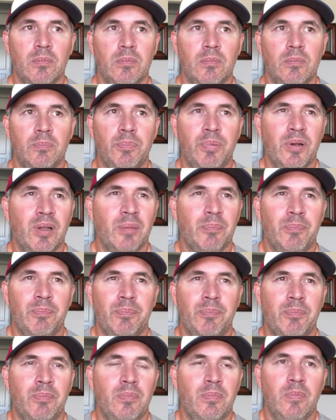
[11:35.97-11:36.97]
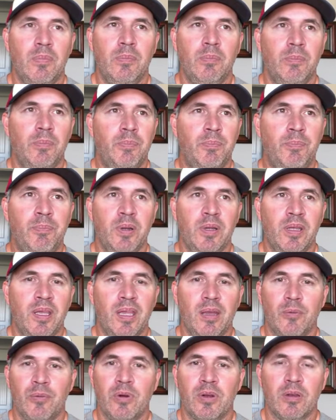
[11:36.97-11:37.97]
But
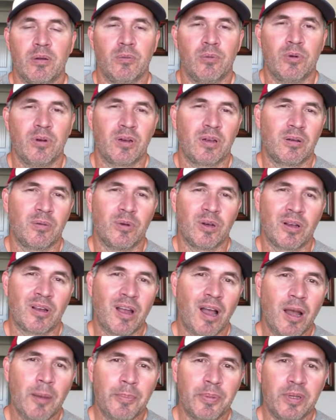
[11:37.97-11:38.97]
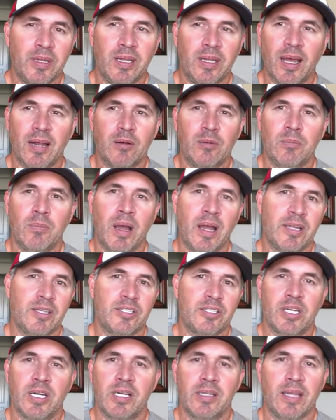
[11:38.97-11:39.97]
again, we're a company, and I don't mind
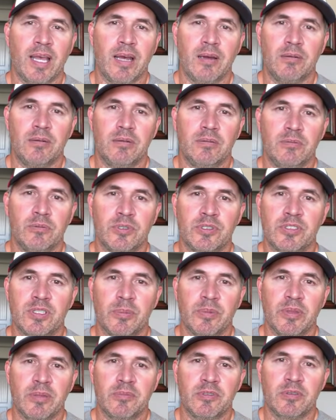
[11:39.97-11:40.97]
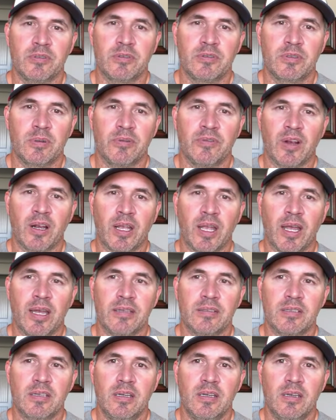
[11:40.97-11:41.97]
sharing that with some of our
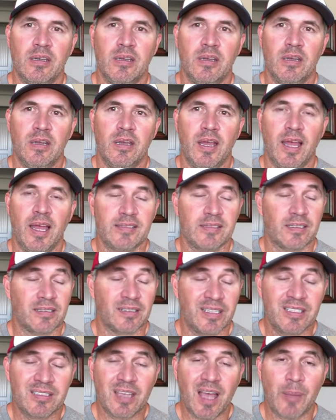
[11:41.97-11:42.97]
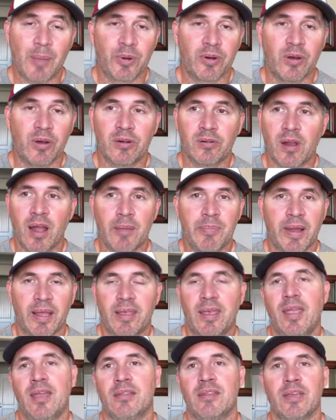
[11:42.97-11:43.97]
guys. As a lease op or an owner op, I
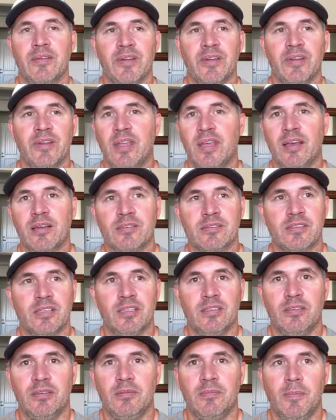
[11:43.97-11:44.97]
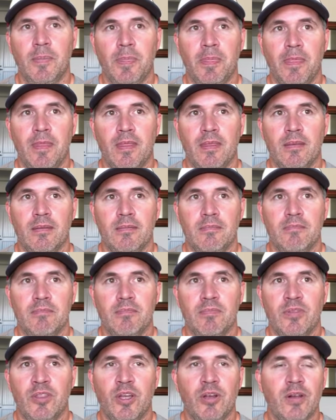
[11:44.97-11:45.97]
can't think of anything else
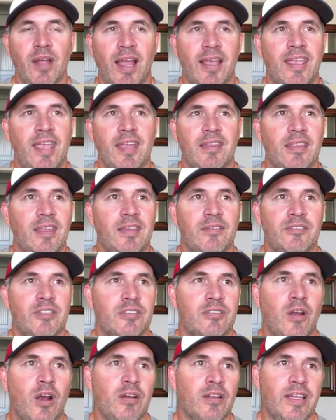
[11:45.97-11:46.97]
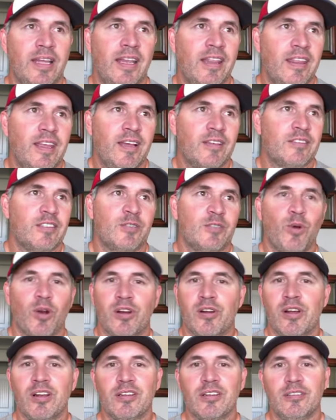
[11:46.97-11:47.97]
I can't think of just hardly anything else that's more
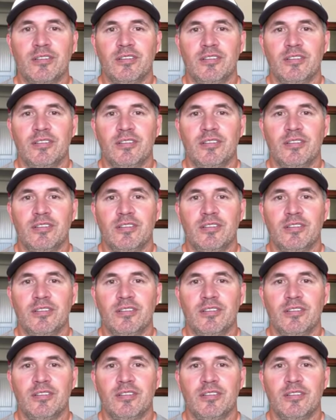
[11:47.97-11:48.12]
critical.